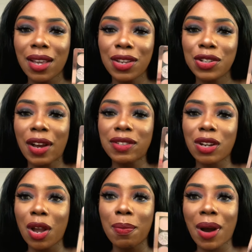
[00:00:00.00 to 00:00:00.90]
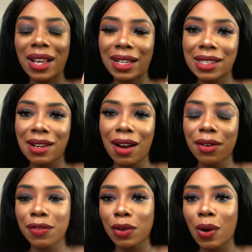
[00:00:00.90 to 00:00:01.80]
you'd have to go and buy glitter
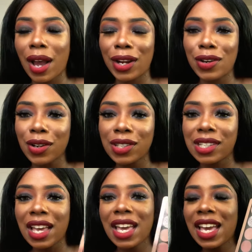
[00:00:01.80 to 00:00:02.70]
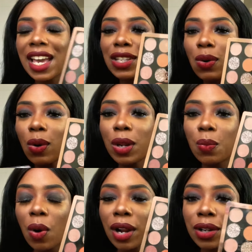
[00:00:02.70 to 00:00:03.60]
for your eye looks. It's all in
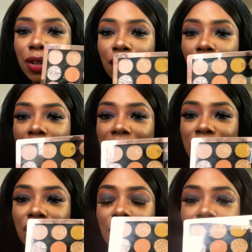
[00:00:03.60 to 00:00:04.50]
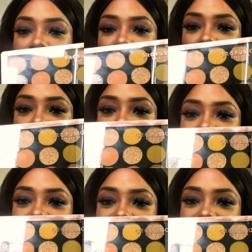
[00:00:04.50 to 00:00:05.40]
one. You've got eyeshadows and you've got
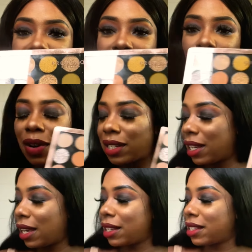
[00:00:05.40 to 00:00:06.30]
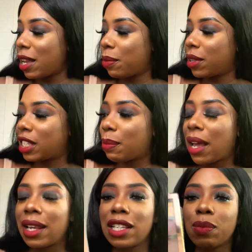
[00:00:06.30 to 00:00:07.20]
glitters in there already. Same with this
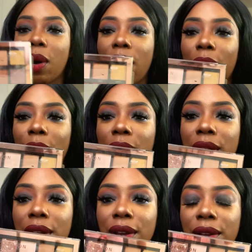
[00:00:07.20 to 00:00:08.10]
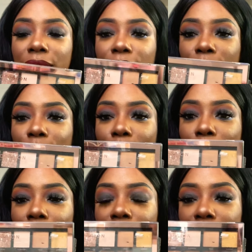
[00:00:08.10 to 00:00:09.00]
palette as well.
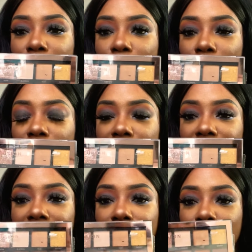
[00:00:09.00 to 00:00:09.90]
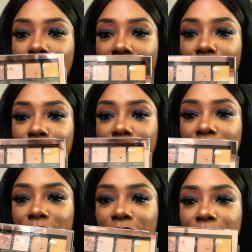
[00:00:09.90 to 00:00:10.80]
Gorgeous, gorgeous brown
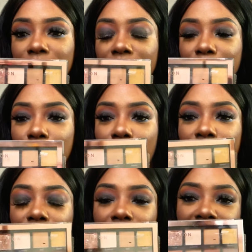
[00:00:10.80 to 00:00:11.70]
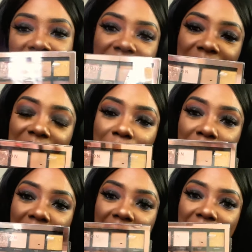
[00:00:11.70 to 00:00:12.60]
sort of
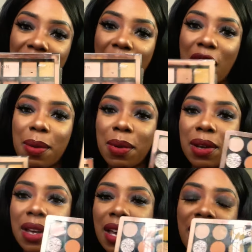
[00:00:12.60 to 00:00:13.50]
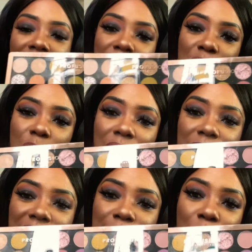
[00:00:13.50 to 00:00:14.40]
summery vibe. And this one I'll
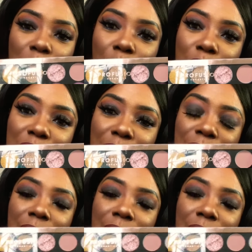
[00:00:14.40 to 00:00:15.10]
say is more autumn.